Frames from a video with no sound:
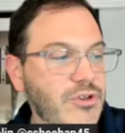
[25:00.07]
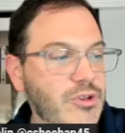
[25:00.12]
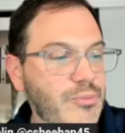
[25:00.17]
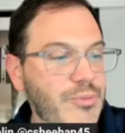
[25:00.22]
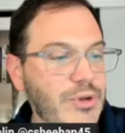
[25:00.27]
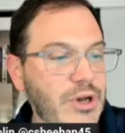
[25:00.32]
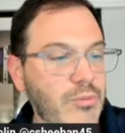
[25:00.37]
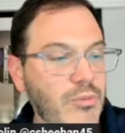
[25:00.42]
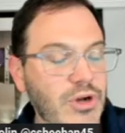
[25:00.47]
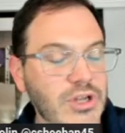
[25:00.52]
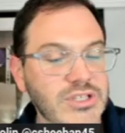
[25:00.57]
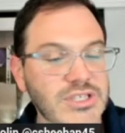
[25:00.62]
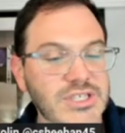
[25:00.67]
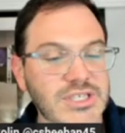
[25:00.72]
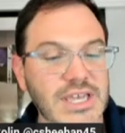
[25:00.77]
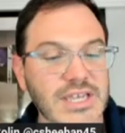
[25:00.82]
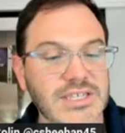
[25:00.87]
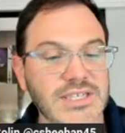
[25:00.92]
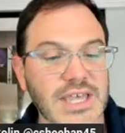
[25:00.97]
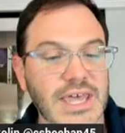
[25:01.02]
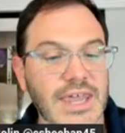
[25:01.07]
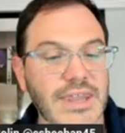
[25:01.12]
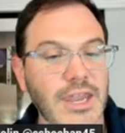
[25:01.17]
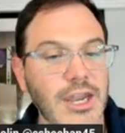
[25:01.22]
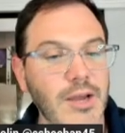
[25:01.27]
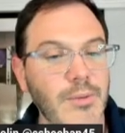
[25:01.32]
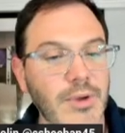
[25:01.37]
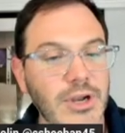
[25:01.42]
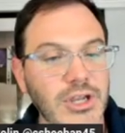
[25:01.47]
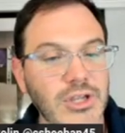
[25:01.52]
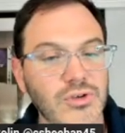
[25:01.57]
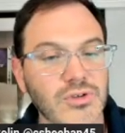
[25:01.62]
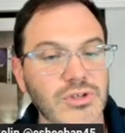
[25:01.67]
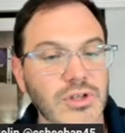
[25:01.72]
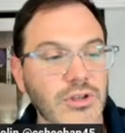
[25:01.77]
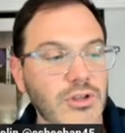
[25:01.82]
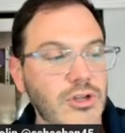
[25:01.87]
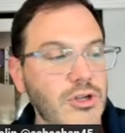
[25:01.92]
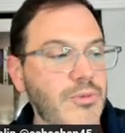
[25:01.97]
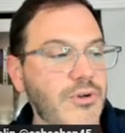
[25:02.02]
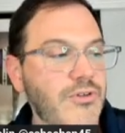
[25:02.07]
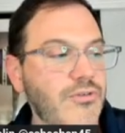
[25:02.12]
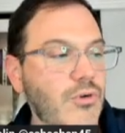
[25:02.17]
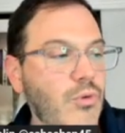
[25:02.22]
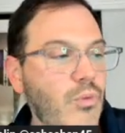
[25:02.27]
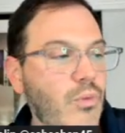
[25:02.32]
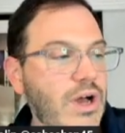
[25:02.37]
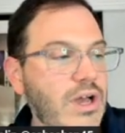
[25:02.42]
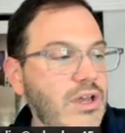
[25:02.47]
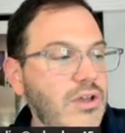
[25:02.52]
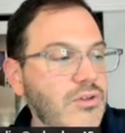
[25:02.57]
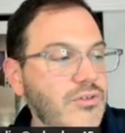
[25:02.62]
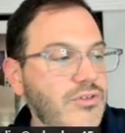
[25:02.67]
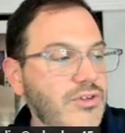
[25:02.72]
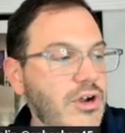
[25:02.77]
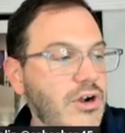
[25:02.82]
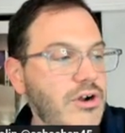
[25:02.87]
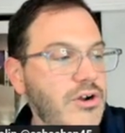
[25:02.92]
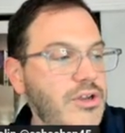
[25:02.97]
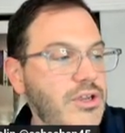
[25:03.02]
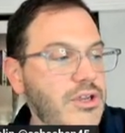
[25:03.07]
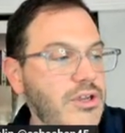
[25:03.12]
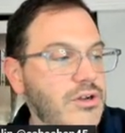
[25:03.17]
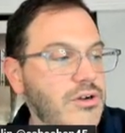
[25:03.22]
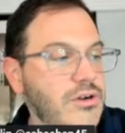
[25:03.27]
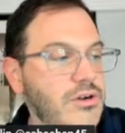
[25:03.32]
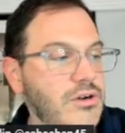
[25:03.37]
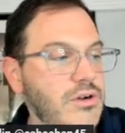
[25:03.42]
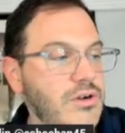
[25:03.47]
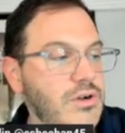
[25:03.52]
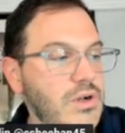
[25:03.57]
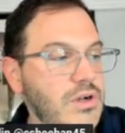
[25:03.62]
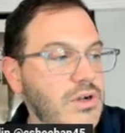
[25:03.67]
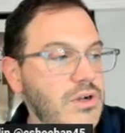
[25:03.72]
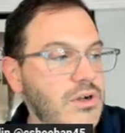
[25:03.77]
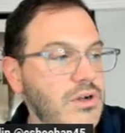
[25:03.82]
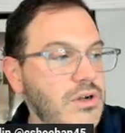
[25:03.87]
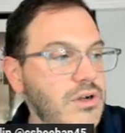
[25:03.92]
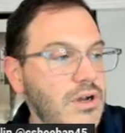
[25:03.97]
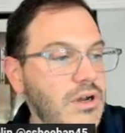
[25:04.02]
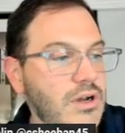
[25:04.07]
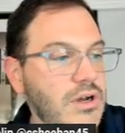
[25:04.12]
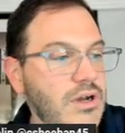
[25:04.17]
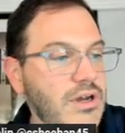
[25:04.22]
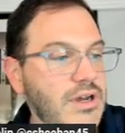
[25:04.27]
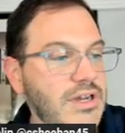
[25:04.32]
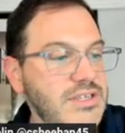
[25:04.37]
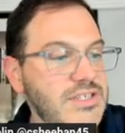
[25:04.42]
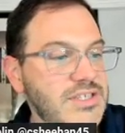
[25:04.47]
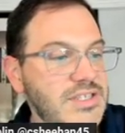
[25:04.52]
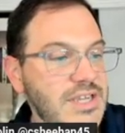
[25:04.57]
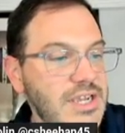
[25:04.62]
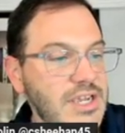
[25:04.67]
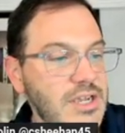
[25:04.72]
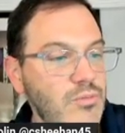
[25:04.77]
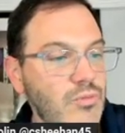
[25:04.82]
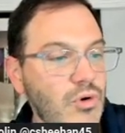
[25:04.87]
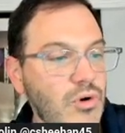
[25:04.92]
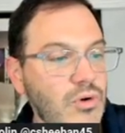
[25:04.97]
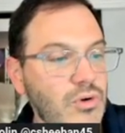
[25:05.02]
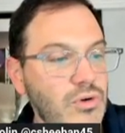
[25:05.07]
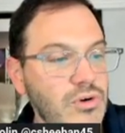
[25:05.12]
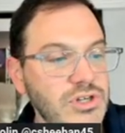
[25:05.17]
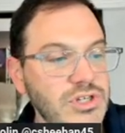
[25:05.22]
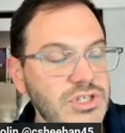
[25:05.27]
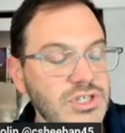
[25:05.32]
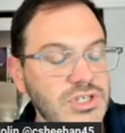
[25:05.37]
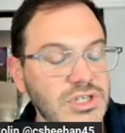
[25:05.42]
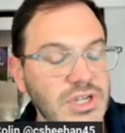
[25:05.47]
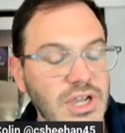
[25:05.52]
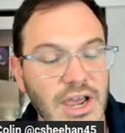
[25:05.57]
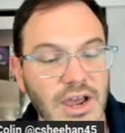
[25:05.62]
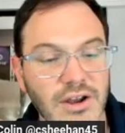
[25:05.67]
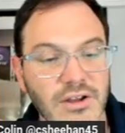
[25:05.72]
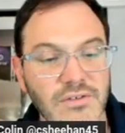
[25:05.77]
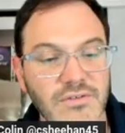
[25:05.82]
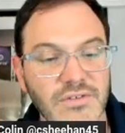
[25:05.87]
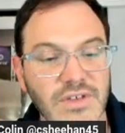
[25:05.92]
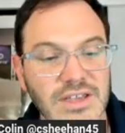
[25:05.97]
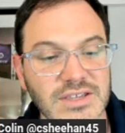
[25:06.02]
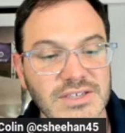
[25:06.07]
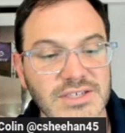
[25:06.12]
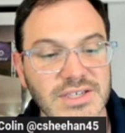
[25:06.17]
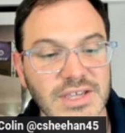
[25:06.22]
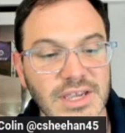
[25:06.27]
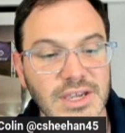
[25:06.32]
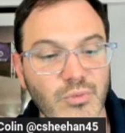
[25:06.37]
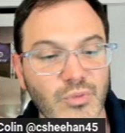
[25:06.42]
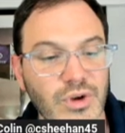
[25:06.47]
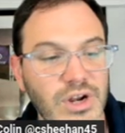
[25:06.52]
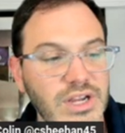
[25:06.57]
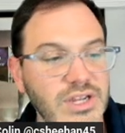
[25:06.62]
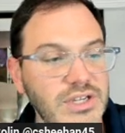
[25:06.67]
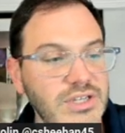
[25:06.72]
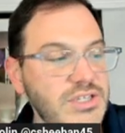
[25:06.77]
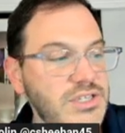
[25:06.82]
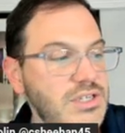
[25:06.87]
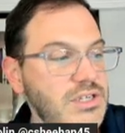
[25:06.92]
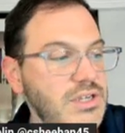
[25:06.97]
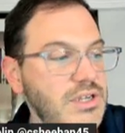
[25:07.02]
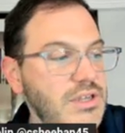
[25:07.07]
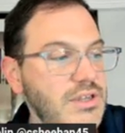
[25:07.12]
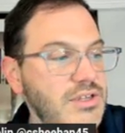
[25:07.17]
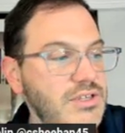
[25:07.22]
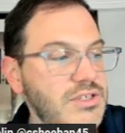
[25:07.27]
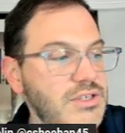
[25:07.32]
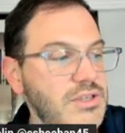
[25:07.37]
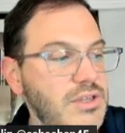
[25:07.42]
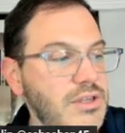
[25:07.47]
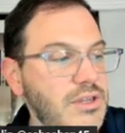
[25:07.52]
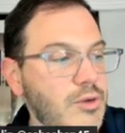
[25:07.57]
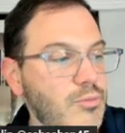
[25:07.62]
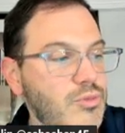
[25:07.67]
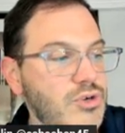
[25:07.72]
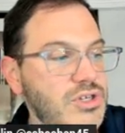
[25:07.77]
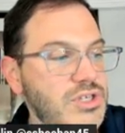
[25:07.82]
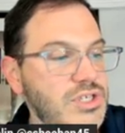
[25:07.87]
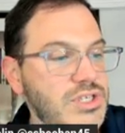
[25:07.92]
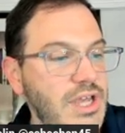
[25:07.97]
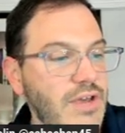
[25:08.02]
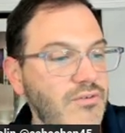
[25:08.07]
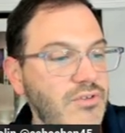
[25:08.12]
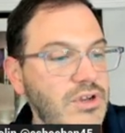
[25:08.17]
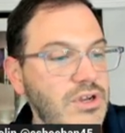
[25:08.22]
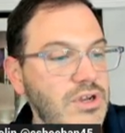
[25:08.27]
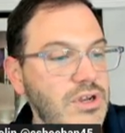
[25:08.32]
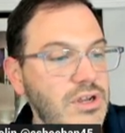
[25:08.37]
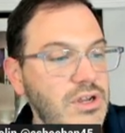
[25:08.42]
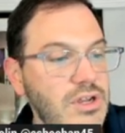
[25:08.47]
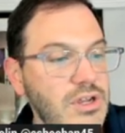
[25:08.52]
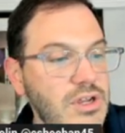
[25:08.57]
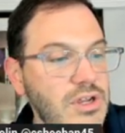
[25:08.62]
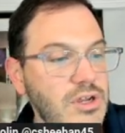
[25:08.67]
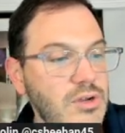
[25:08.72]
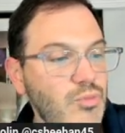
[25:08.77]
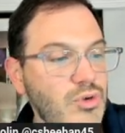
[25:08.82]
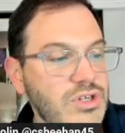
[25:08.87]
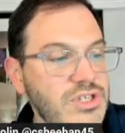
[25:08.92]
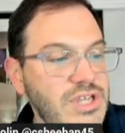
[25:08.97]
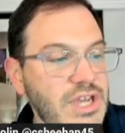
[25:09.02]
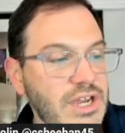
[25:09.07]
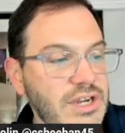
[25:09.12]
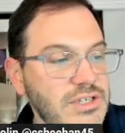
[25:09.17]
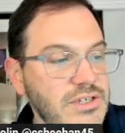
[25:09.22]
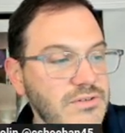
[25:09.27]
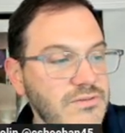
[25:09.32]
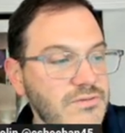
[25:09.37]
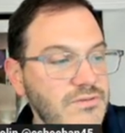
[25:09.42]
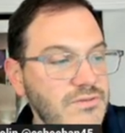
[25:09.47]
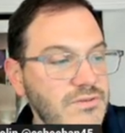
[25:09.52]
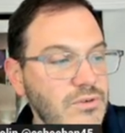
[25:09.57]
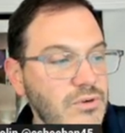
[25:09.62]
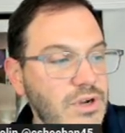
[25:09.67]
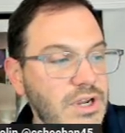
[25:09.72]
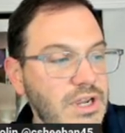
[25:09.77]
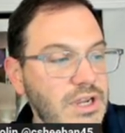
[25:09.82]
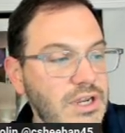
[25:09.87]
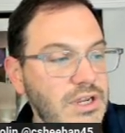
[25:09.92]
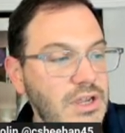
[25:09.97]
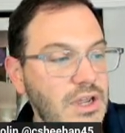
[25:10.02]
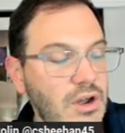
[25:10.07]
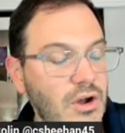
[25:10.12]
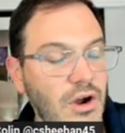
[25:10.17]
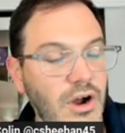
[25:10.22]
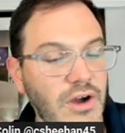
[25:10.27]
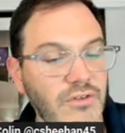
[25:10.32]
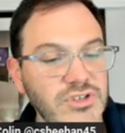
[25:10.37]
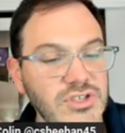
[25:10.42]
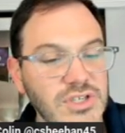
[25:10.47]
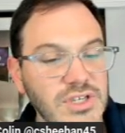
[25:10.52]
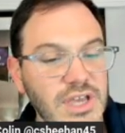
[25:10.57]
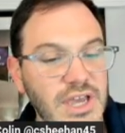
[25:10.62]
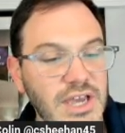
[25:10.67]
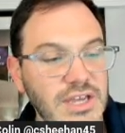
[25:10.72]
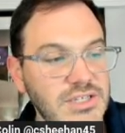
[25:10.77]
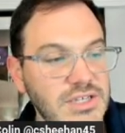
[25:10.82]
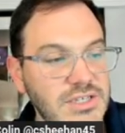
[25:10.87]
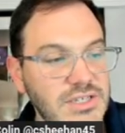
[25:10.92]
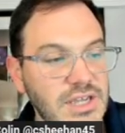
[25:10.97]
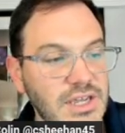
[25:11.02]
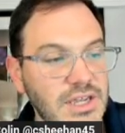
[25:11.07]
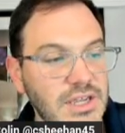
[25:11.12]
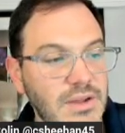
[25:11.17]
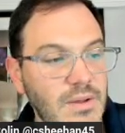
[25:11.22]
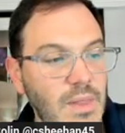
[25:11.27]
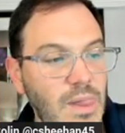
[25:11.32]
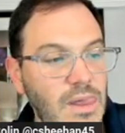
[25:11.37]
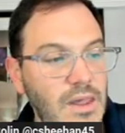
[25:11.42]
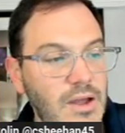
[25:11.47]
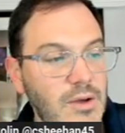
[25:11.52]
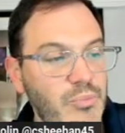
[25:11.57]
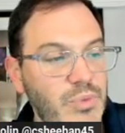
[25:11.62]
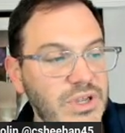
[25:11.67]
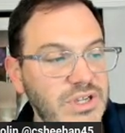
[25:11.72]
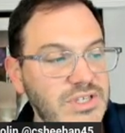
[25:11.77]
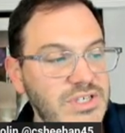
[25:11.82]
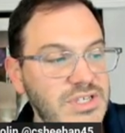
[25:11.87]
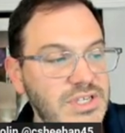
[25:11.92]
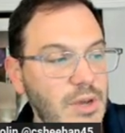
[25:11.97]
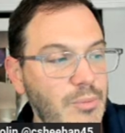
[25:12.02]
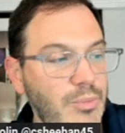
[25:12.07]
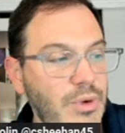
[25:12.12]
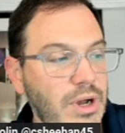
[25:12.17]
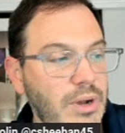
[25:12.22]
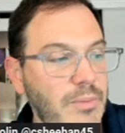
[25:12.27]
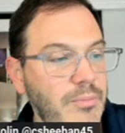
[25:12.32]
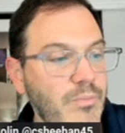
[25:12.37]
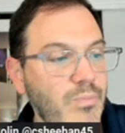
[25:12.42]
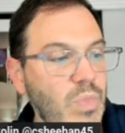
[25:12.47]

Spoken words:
the Belmont Stakes. And then I'm going to use a little bit of a wild card here. A same horse out of that same race. This is the number 7 Protective, okay? Obviously has to take a big step up.